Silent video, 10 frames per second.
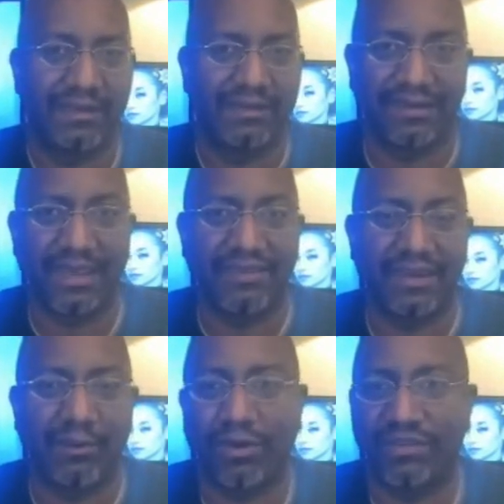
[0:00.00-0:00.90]
today
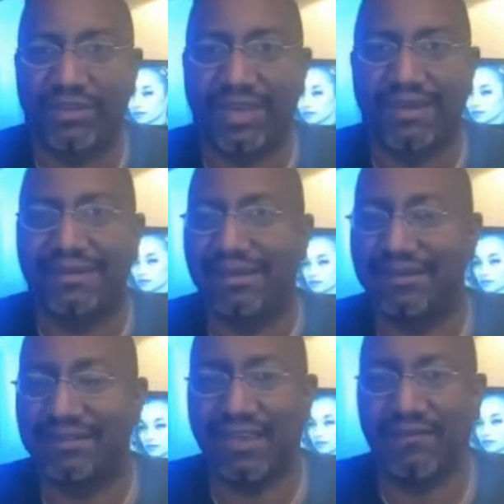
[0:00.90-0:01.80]
than it was in
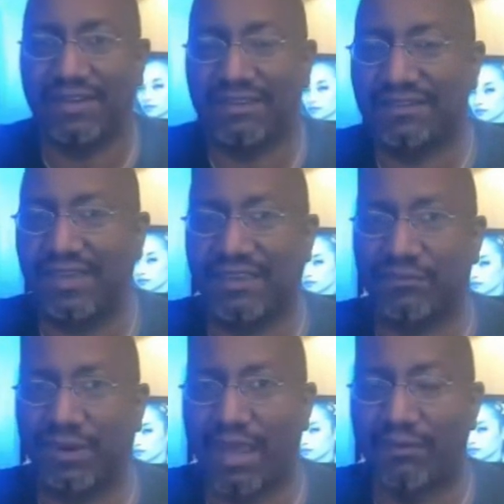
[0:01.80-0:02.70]
1976
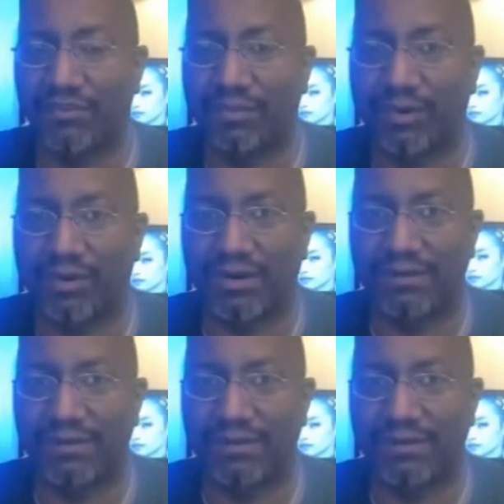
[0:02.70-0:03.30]
when I was born.